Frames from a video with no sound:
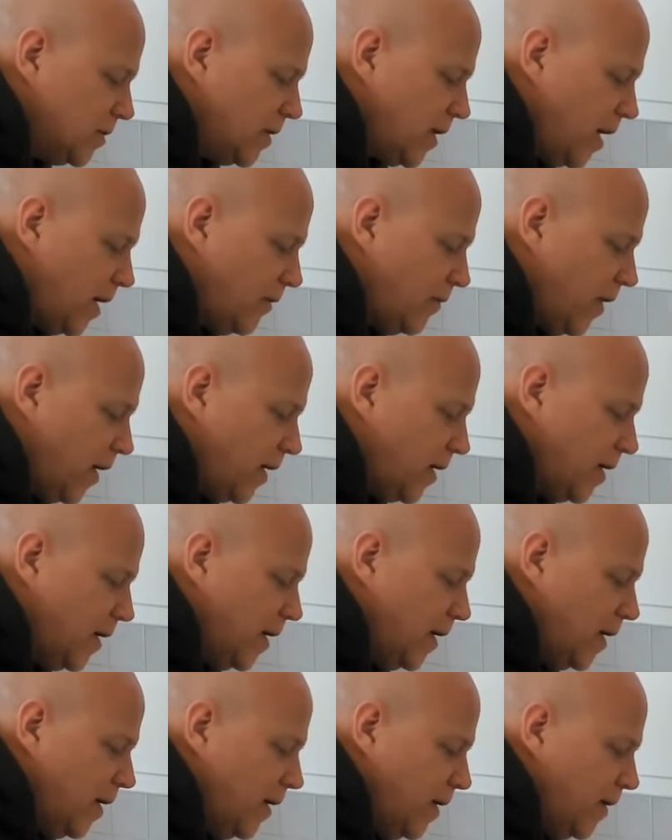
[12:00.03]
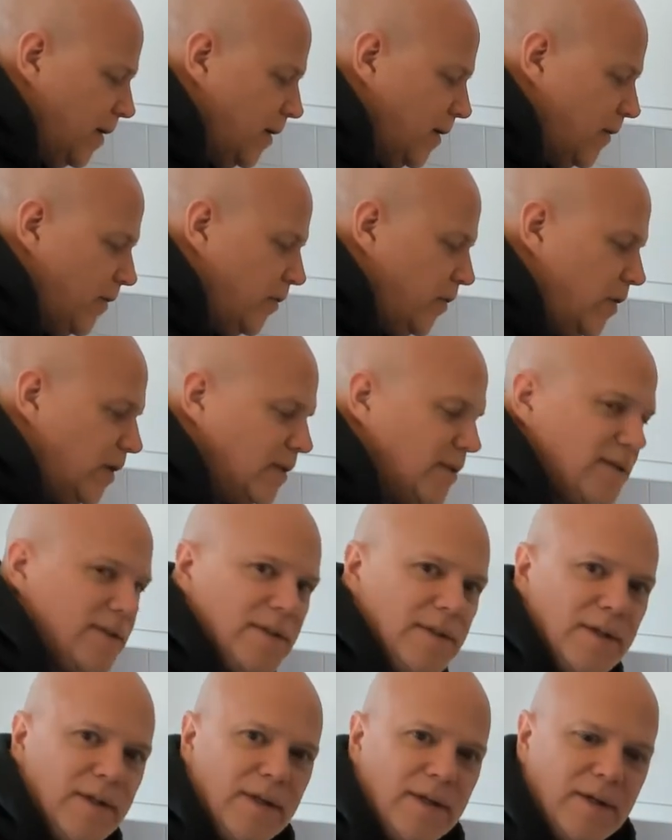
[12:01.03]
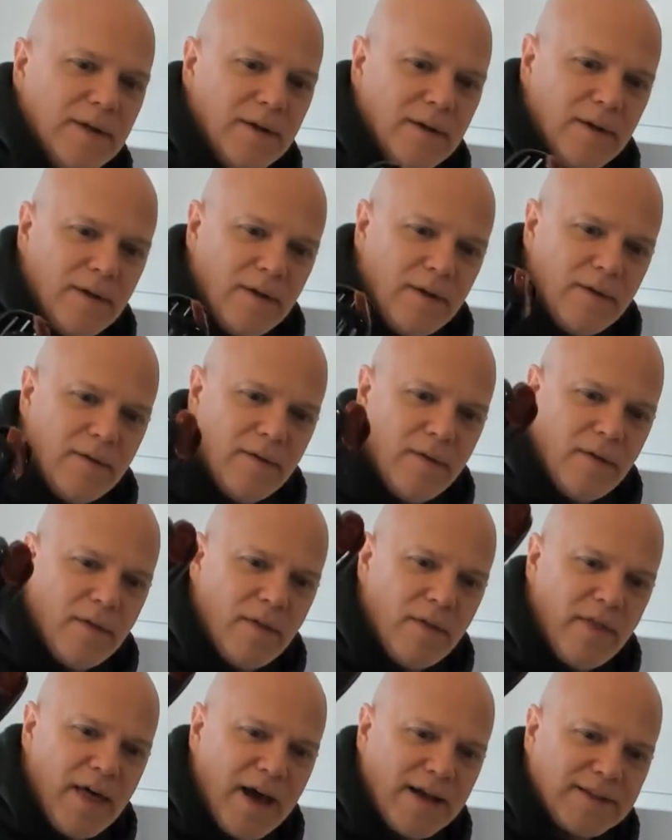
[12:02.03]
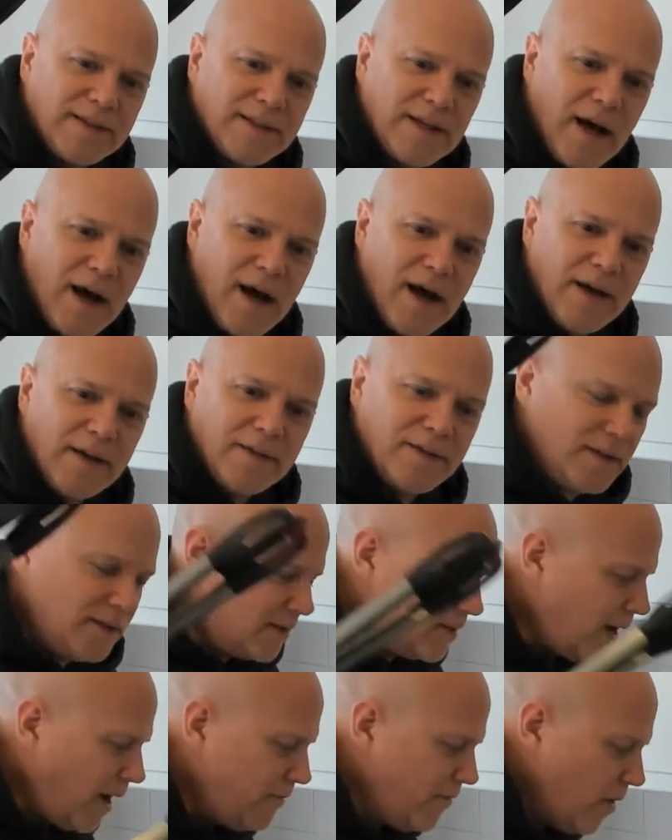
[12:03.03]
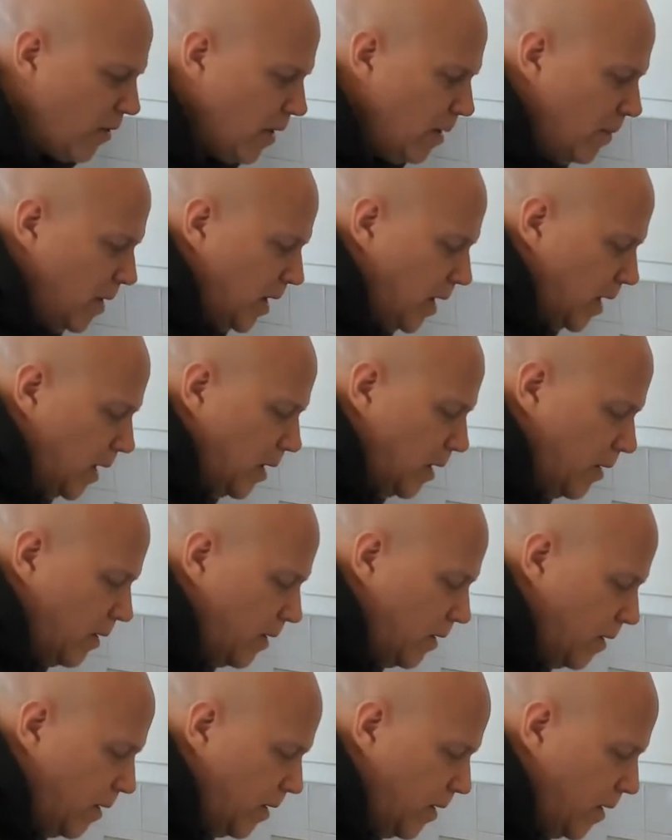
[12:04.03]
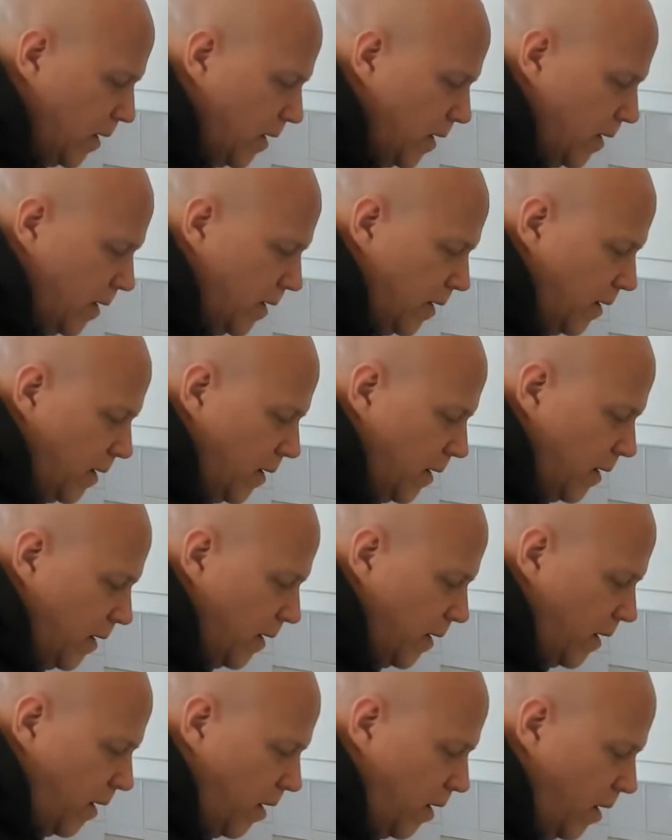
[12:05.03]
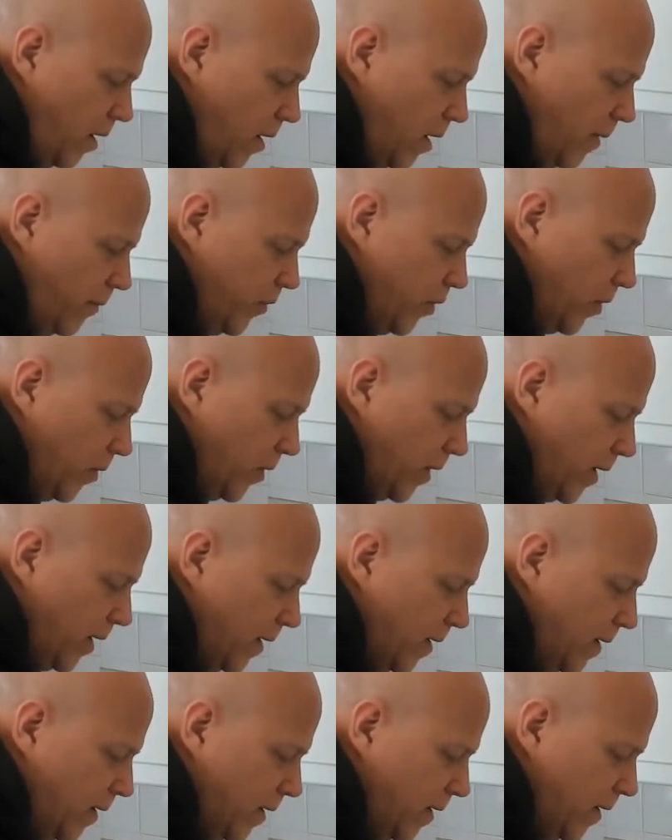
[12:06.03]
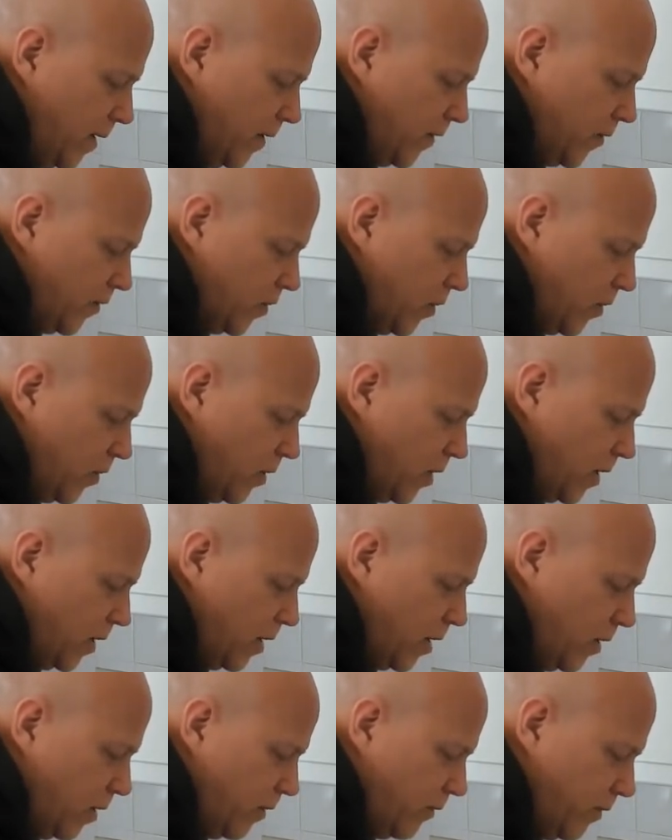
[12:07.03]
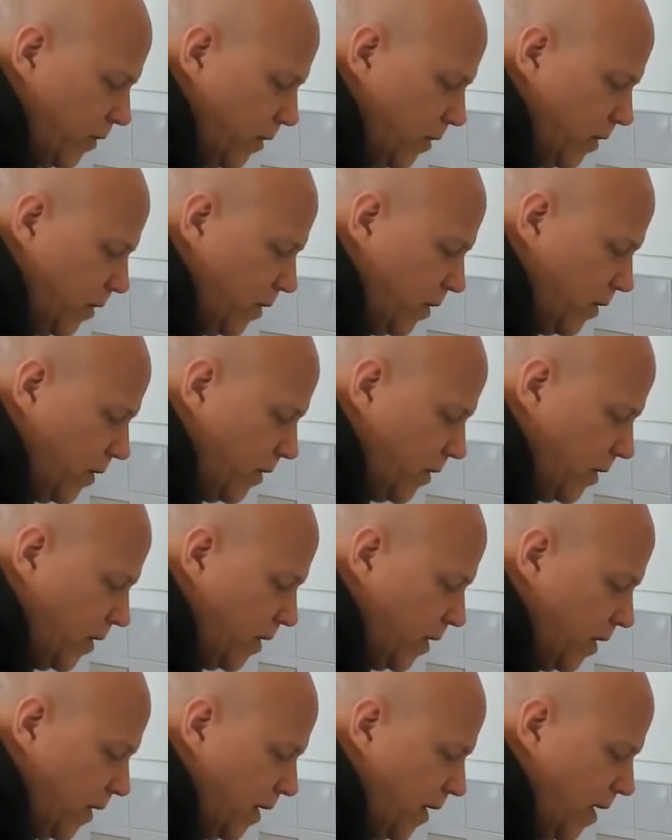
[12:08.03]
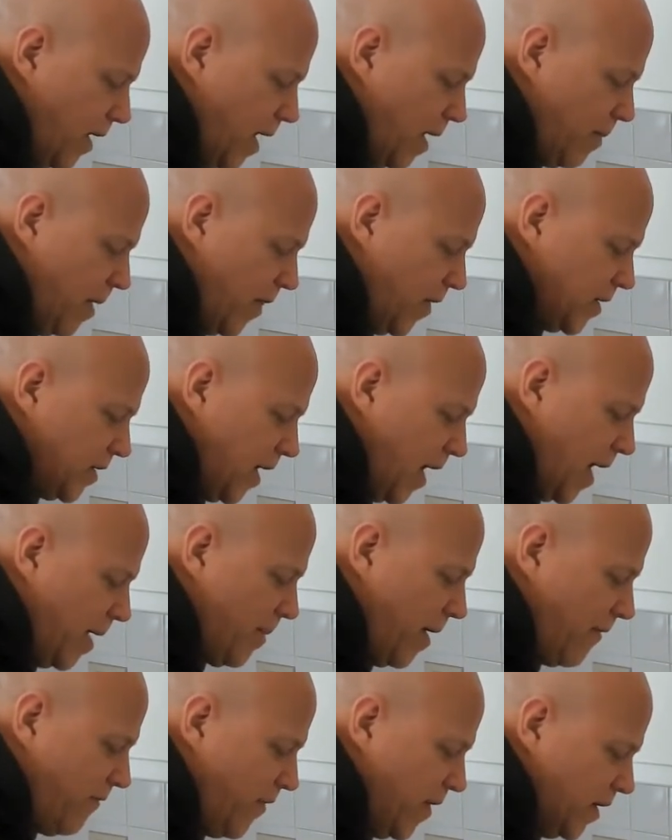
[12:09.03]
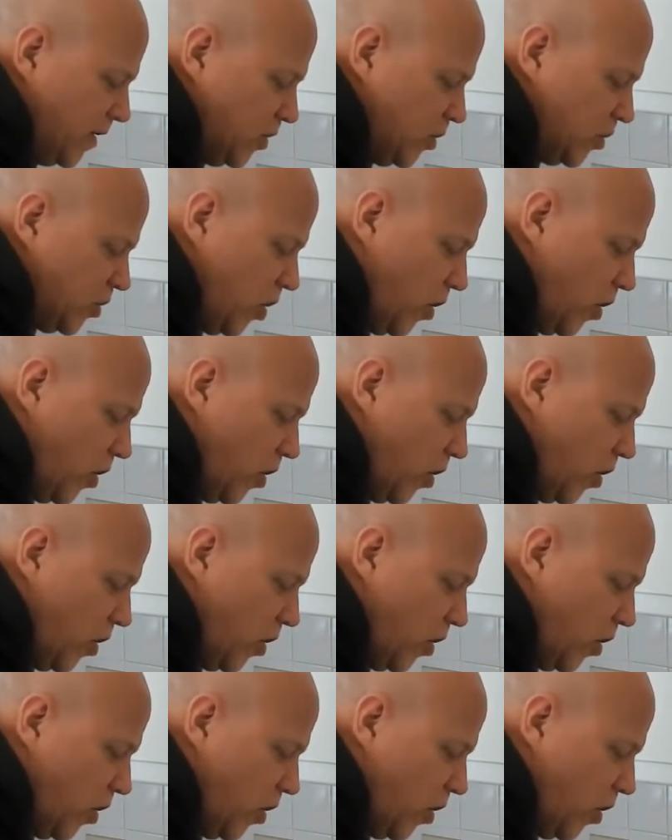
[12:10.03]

kind of like you can see that size. It's not very big. All I'm doing is turning it over, and by the time I finish